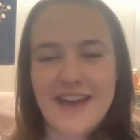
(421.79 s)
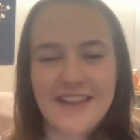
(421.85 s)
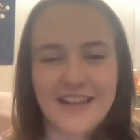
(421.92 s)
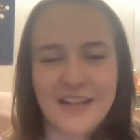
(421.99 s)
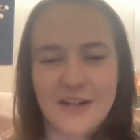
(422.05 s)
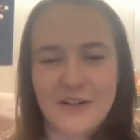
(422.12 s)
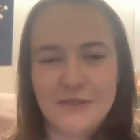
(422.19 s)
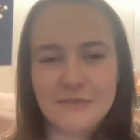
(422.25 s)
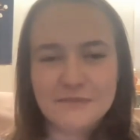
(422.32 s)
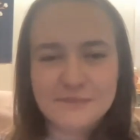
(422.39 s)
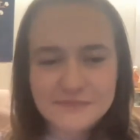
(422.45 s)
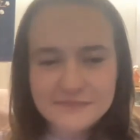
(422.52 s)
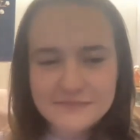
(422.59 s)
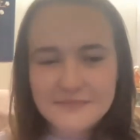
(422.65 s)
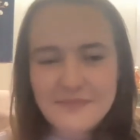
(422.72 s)
that little
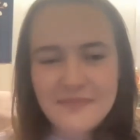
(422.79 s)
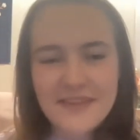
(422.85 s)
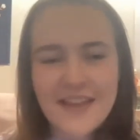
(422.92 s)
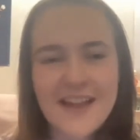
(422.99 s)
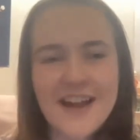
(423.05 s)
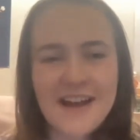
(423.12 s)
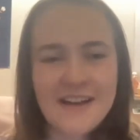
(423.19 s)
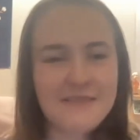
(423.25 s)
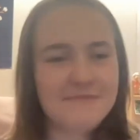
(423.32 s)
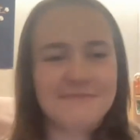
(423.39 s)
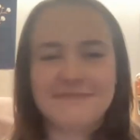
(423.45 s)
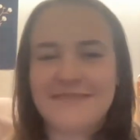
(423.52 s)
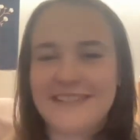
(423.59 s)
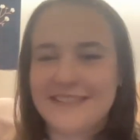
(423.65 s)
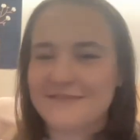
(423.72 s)

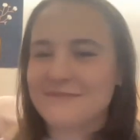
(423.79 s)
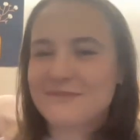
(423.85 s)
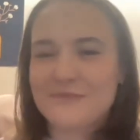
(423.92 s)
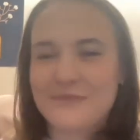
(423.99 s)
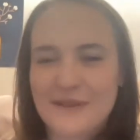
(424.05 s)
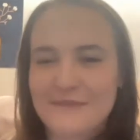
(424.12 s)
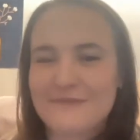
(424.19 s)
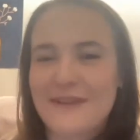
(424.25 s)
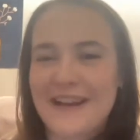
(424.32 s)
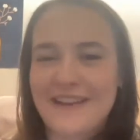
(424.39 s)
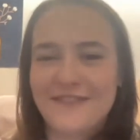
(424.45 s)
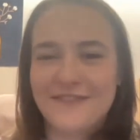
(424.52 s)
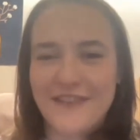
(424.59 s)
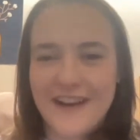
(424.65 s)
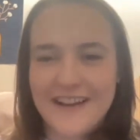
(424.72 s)
um, uh, what
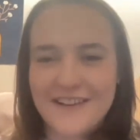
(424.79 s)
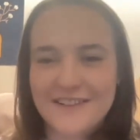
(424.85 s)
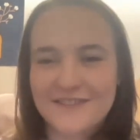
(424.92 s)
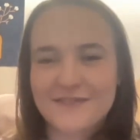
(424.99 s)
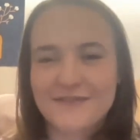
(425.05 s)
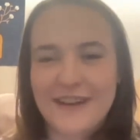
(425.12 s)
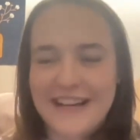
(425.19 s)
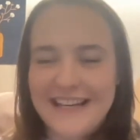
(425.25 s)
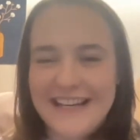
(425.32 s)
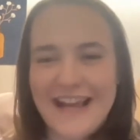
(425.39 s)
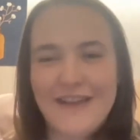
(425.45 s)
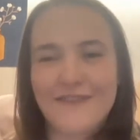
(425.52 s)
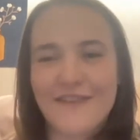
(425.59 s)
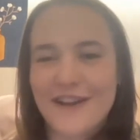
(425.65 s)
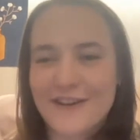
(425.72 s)
rain fund, rainy
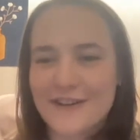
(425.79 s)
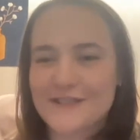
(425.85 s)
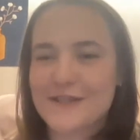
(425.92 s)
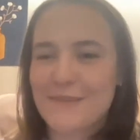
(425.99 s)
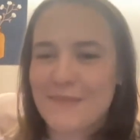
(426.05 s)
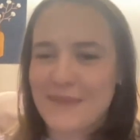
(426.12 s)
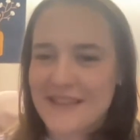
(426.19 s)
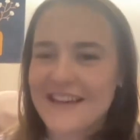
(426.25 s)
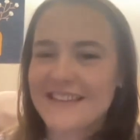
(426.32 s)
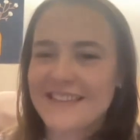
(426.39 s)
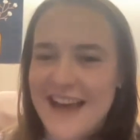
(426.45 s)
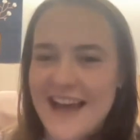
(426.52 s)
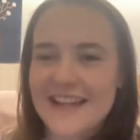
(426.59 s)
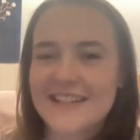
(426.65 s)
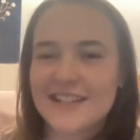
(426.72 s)
day fund, or something like
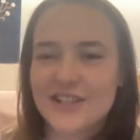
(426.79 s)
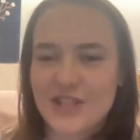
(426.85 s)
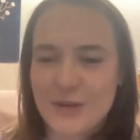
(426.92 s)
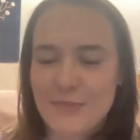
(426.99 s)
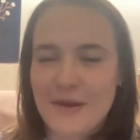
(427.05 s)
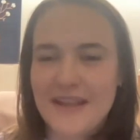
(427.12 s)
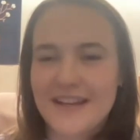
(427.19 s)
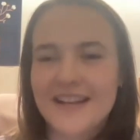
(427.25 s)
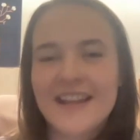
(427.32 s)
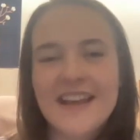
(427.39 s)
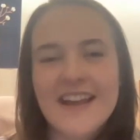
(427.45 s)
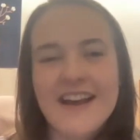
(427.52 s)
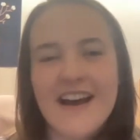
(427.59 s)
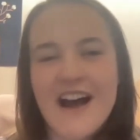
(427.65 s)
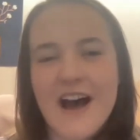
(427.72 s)
that to chip in.
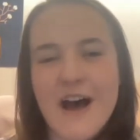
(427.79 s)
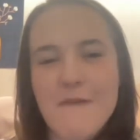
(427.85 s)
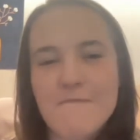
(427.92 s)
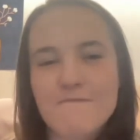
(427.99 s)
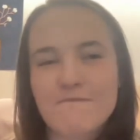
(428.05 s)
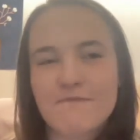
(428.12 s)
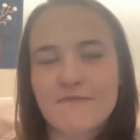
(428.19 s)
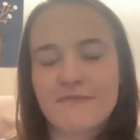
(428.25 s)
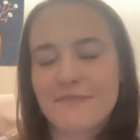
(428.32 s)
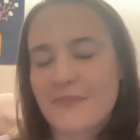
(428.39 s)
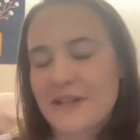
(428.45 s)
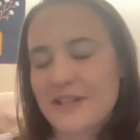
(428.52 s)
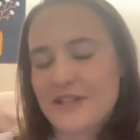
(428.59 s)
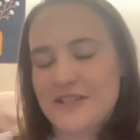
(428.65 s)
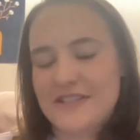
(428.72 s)
Um,
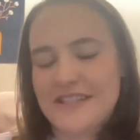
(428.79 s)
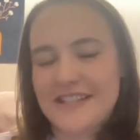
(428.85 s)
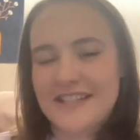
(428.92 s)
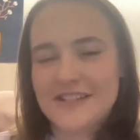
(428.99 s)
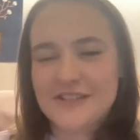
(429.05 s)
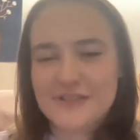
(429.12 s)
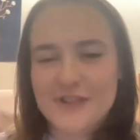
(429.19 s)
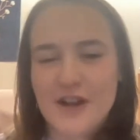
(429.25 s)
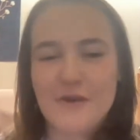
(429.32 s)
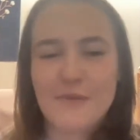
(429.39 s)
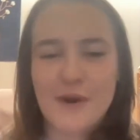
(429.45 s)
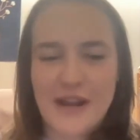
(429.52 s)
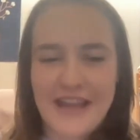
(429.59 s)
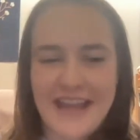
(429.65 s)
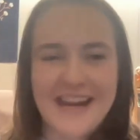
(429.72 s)
but just to start
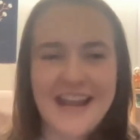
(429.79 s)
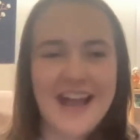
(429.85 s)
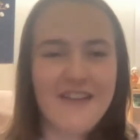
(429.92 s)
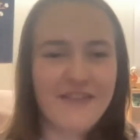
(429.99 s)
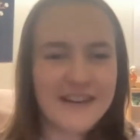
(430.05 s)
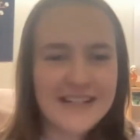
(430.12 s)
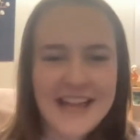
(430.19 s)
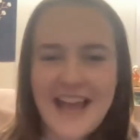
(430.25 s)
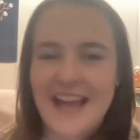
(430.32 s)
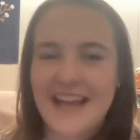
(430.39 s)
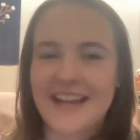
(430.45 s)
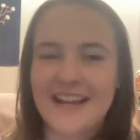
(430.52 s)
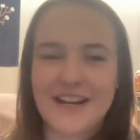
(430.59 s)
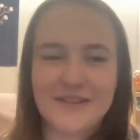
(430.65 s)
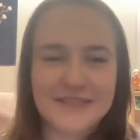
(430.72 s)
working at it every
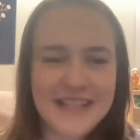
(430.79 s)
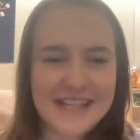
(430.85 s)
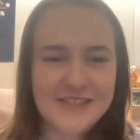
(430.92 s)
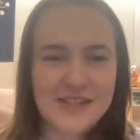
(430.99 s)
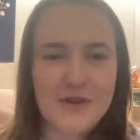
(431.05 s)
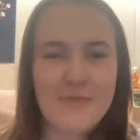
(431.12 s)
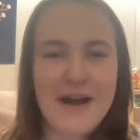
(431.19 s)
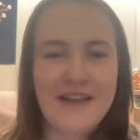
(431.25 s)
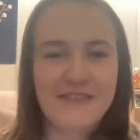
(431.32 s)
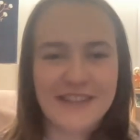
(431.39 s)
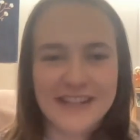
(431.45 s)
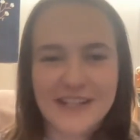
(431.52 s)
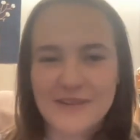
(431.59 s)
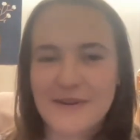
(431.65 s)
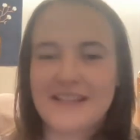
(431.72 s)
day. I know days go by
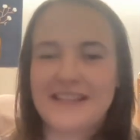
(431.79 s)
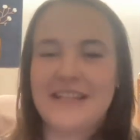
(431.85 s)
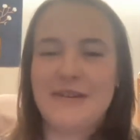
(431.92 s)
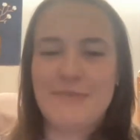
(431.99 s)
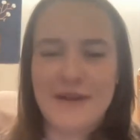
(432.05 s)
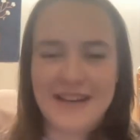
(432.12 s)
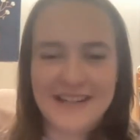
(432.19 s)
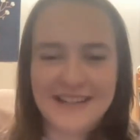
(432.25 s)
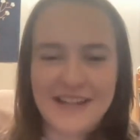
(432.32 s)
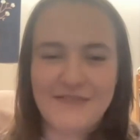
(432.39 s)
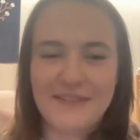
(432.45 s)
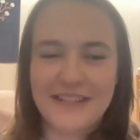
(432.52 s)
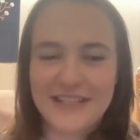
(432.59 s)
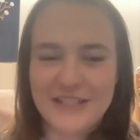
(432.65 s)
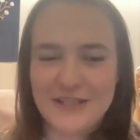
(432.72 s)
really quickly, but they
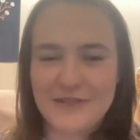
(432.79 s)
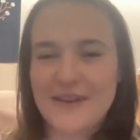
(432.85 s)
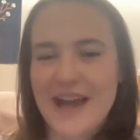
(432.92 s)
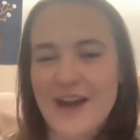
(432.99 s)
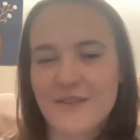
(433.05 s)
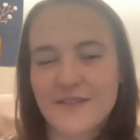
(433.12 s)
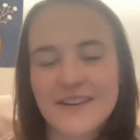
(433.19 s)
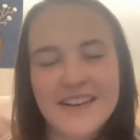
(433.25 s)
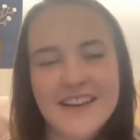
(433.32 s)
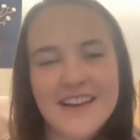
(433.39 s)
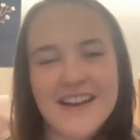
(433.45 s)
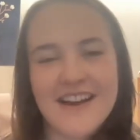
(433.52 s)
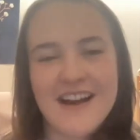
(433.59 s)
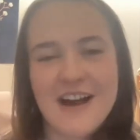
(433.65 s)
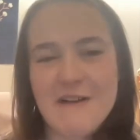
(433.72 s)
really do count.
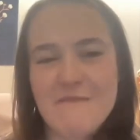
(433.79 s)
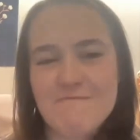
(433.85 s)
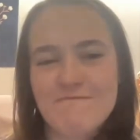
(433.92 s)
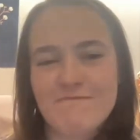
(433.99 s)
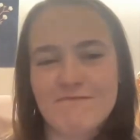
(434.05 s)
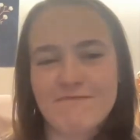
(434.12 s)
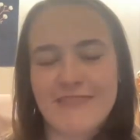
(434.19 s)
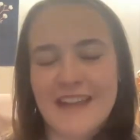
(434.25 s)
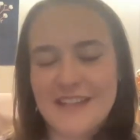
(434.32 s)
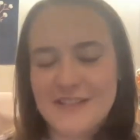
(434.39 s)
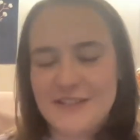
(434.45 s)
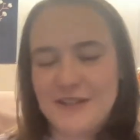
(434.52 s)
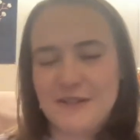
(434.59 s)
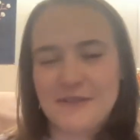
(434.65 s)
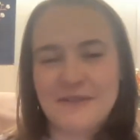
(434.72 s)
Um, and
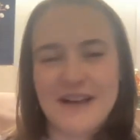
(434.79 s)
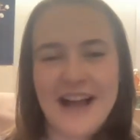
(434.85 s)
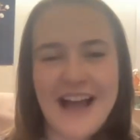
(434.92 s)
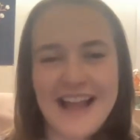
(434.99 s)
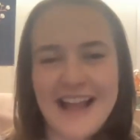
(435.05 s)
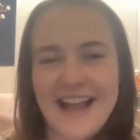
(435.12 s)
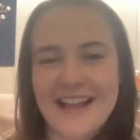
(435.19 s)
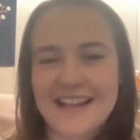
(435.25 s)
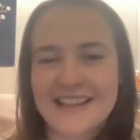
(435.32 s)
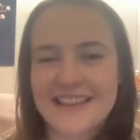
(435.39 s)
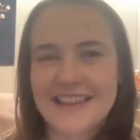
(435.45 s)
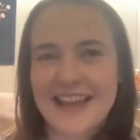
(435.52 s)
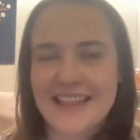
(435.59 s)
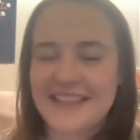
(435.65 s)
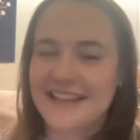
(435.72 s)
so I, I,
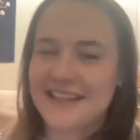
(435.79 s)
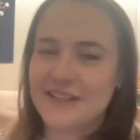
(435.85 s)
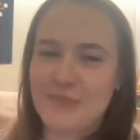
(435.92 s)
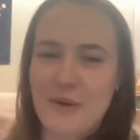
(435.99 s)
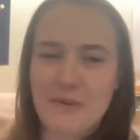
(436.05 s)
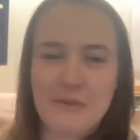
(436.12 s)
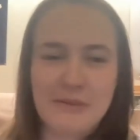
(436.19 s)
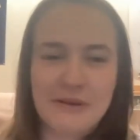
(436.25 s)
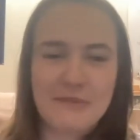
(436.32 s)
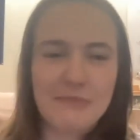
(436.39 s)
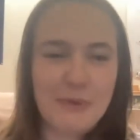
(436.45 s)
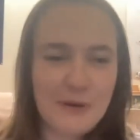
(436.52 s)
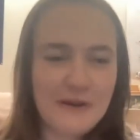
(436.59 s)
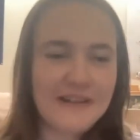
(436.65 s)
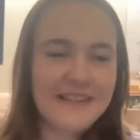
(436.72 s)
I think it's probably
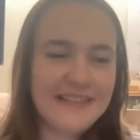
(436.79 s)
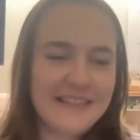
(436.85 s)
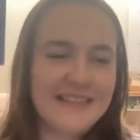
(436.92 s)
important.